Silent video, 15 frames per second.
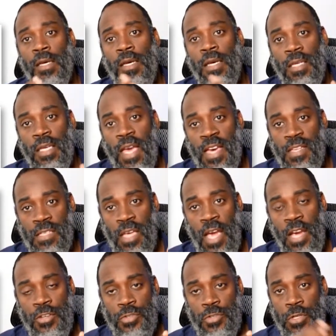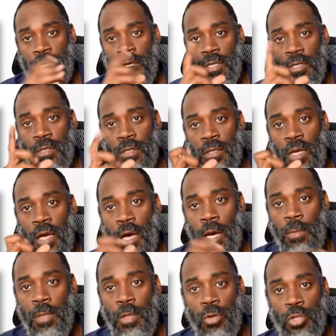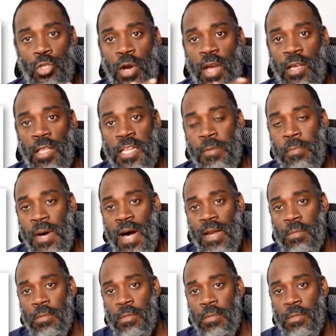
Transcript: it has an extra little triangle at the bottom